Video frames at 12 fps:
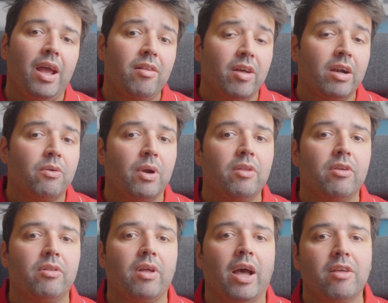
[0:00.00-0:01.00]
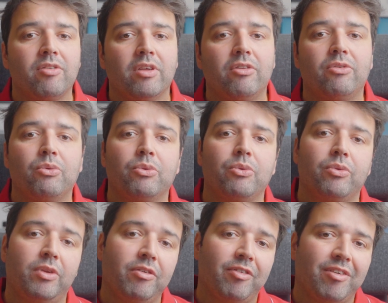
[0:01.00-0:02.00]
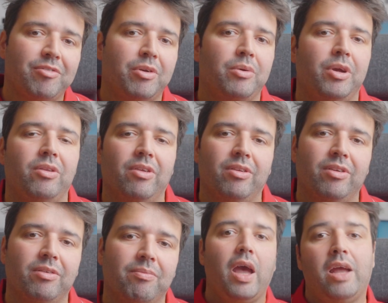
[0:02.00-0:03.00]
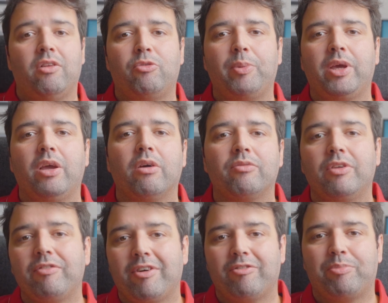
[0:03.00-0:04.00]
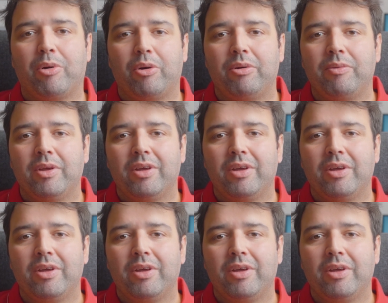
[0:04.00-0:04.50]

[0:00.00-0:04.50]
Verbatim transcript: and are granted access to D5 Curated. And speaking of D5 Pro,